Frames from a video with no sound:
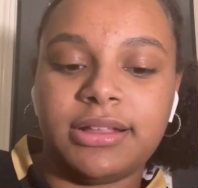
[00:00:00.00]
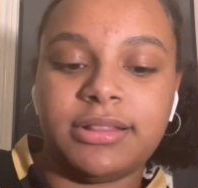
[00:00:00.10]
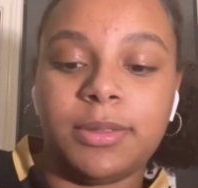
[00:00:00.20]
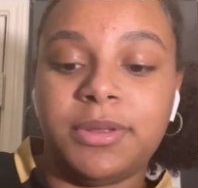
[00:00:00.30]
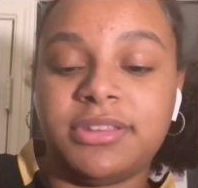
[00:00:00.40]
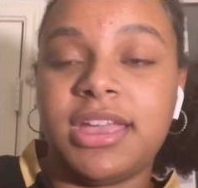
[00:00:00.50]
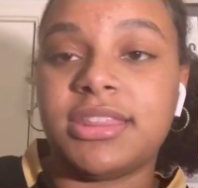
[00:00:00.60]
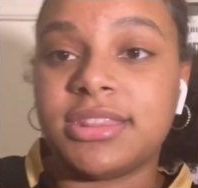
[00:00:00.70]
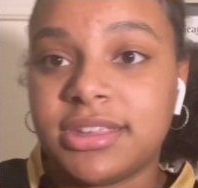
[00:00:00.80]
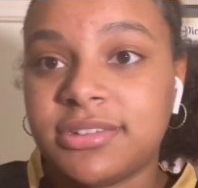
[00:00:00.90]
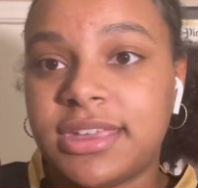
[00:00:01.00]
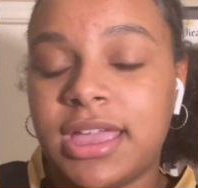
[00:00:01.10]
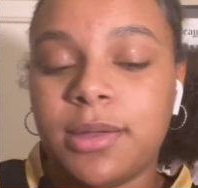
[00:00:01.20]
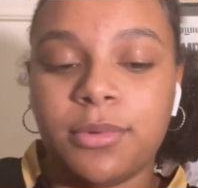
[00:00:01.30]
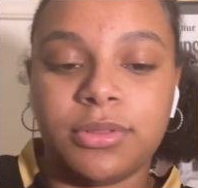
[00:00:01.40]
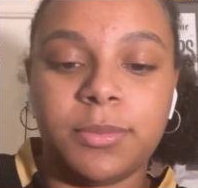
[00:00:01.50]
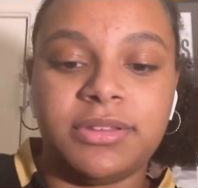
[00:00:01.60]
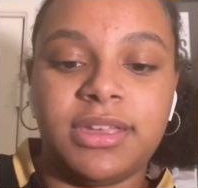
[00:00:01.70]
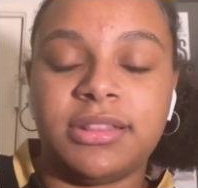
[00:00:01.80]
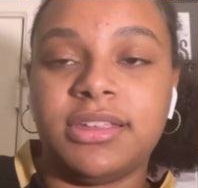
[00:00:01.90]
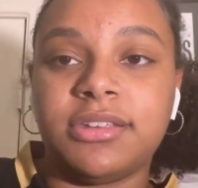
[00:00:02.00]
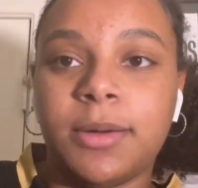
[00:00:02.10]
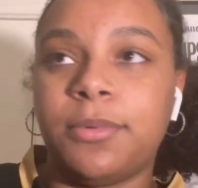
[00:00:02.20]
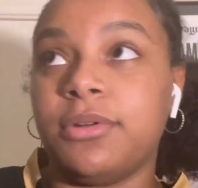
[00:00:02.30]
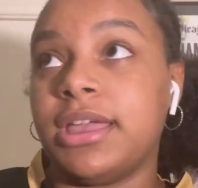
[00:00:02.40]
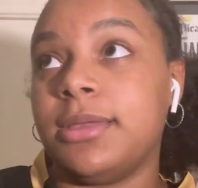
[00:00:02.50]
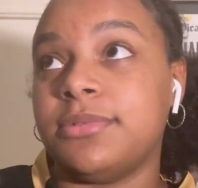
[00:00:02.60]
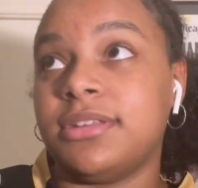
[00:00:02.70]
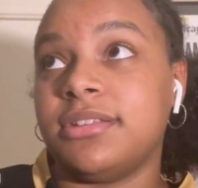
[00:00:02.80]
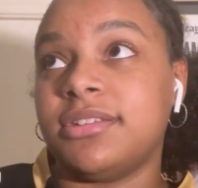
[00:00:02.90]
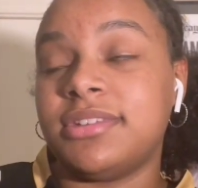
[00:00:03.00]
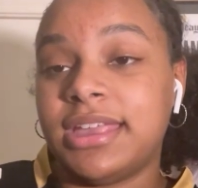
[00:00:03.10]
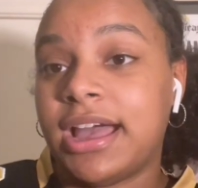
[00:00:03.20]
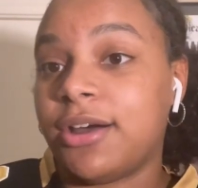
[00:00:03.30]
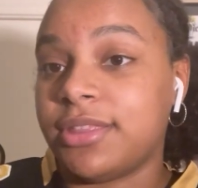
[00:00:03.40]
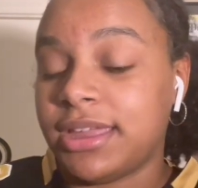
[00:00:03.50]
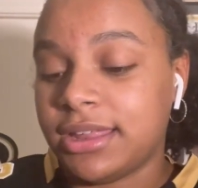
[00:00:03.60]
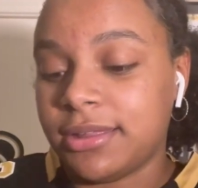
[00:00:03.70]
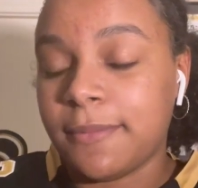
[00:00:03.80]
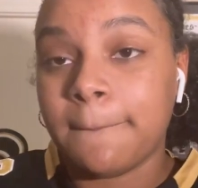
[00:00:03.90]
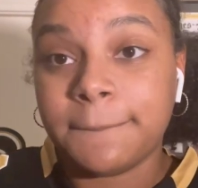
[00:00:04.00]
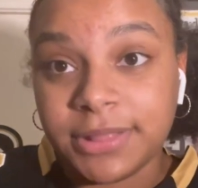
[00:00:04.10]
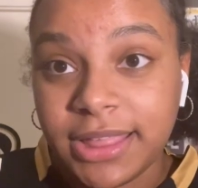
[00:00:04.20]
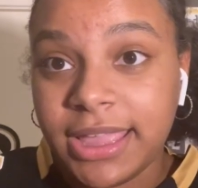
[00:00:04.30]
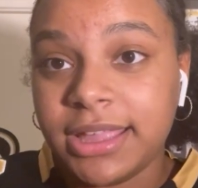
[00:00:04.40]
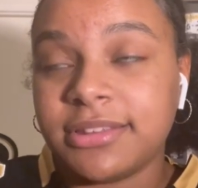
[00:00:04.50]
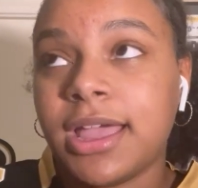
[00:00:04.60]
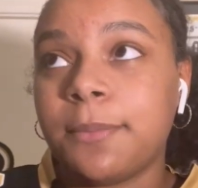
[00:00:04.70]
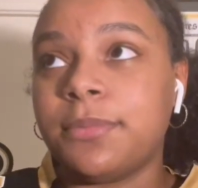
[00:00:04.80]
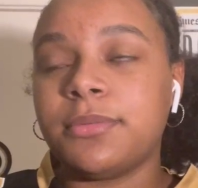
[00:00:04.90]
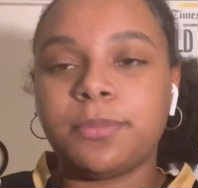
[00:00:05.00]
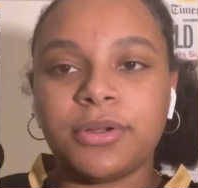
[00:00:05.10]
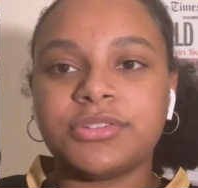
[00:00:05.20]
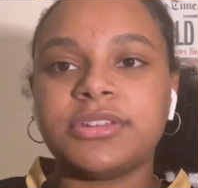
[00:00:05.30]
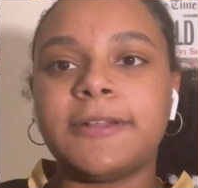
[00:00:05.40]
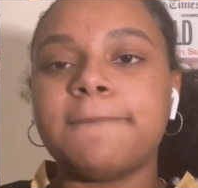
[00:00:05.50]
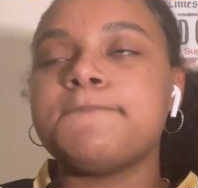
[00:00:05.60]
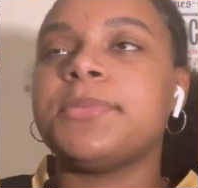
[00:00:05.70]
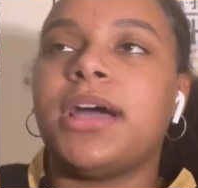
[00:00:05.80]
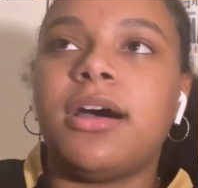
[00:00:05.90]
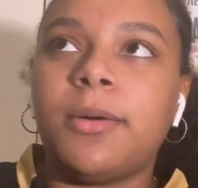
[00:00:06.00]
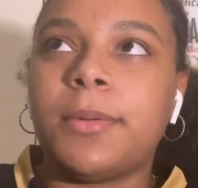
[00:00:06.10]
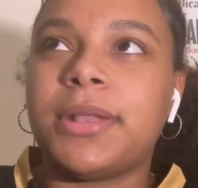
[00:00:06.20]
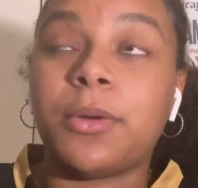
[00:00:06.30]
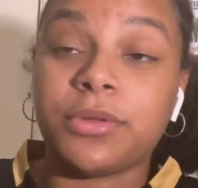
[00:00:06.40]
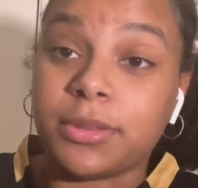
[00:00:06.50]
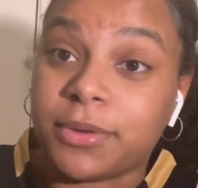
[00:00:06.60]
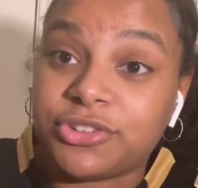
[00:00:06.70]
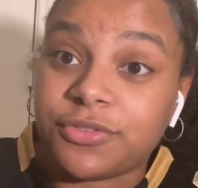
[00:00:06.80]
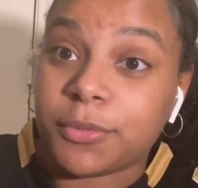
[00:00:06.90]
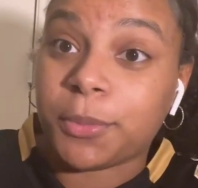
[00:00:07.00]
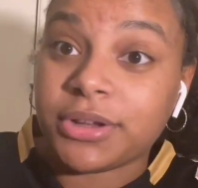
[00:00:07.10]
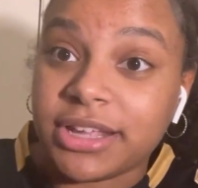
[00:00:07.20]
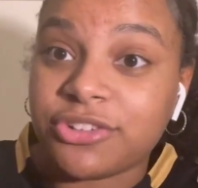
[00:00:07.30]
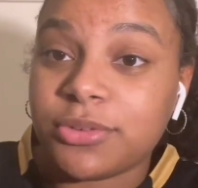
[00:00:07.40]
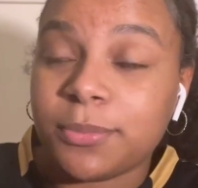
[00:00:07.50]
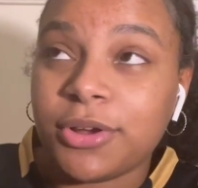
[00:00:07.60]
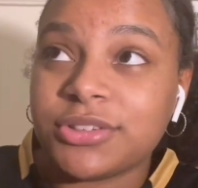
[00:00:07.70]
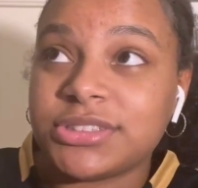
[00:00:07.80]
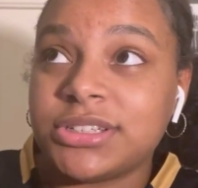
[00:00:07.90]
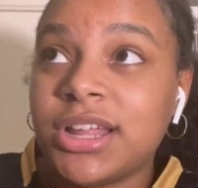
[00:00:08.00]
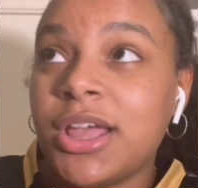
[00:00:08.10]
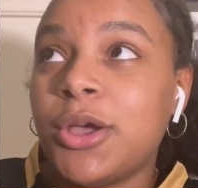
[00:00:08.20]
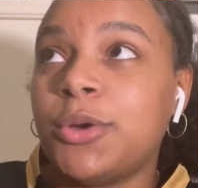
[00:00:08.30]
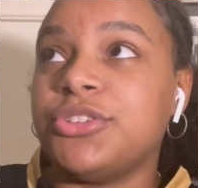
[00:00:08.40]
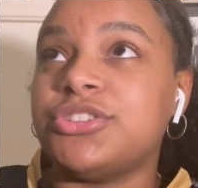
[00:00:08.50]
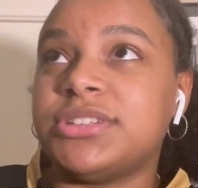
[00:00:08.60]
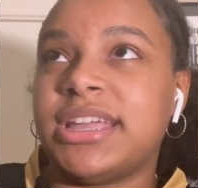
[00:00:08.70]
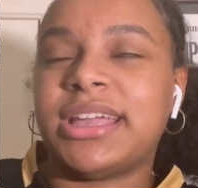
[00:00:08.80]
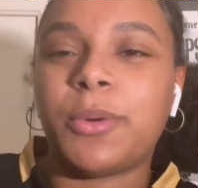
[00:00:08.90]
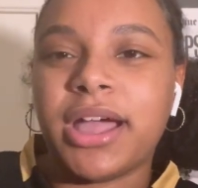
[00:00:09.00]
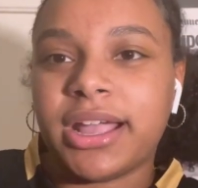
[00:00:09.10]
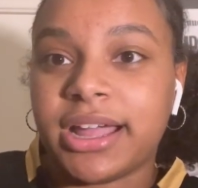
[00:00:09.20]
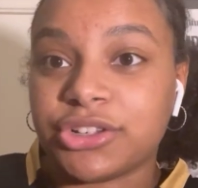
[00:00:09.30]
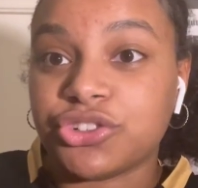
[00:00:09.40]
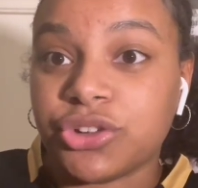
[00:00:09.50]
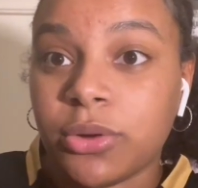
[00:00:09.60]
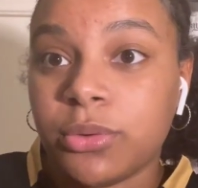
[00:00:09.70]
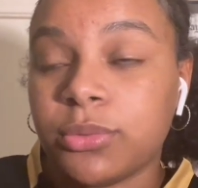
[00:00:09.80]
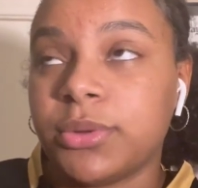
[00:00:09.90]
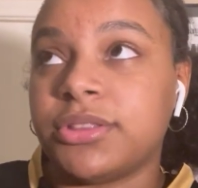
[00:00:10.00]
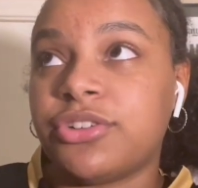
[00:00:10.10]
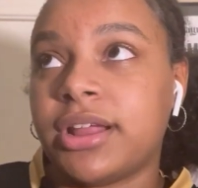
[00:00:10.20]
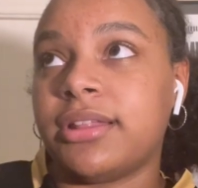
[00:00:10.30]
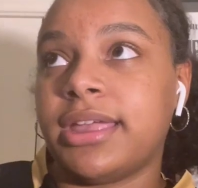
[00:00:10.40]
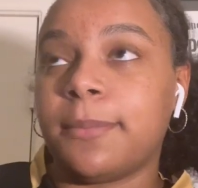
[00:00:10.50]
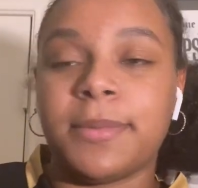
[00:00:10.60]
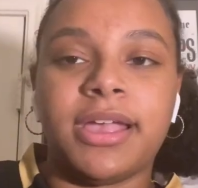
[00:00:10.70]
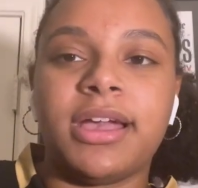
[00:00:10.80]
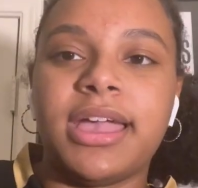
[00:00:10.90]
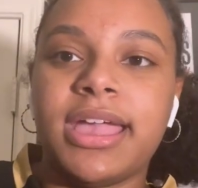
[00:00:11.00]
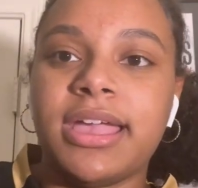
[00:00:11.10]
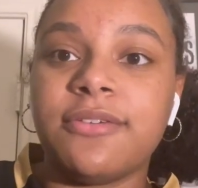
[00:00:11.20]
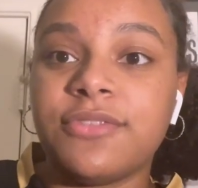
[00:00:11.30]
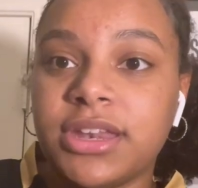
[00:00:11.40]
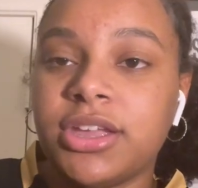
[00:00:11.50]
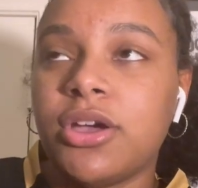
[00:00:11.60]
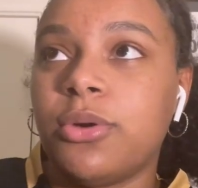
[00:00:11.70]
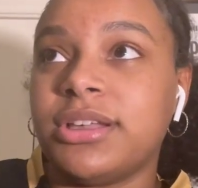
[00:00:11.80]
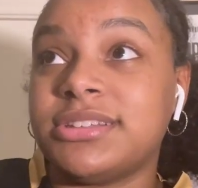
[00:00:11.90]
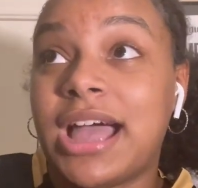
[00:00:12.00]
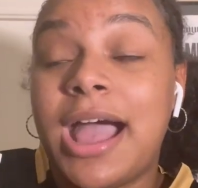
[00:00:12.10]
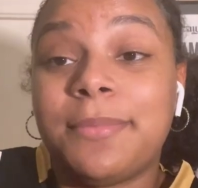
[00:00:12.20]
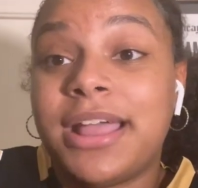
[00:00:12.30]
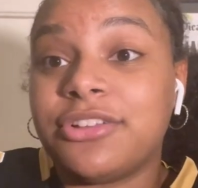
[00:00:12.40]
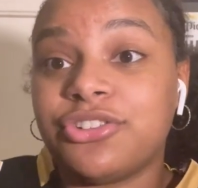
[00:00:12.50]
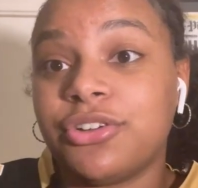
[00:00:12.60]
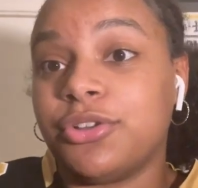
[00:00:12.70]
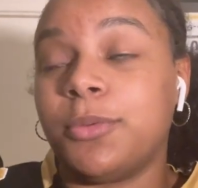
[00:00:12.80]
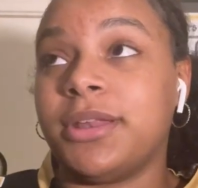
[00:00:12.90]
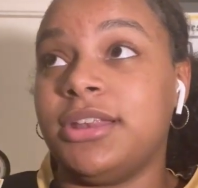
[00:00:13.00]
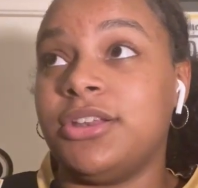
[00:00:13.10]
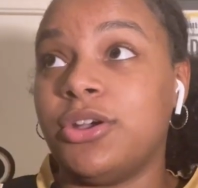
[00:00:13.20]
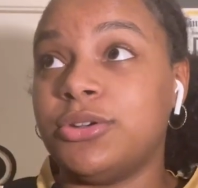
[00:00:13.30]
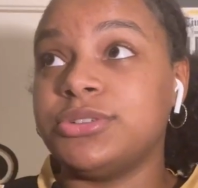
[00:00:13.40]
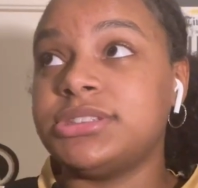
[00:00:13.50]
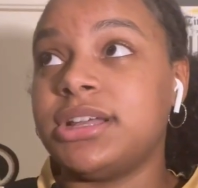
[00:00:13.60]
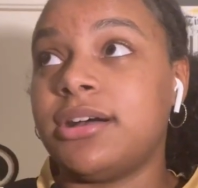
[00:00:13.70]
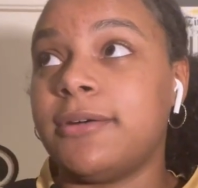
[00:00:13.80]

let me take this game or let me take these couple of games and see how they play type of person. I'm not really much of a prediction person, which is why I kind of struggled with trying to make a video because I'm not sure. Nobody knows.